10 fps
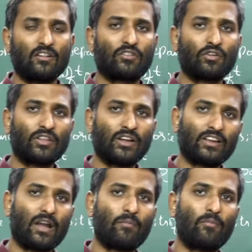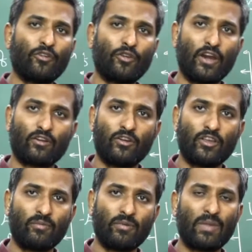So that amount you are going
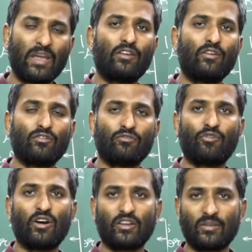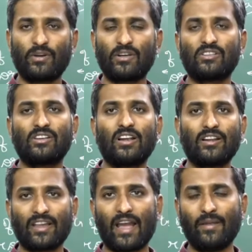to be make use for the
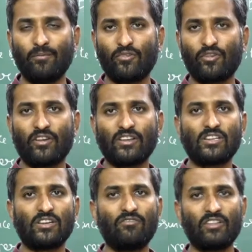particular time duration.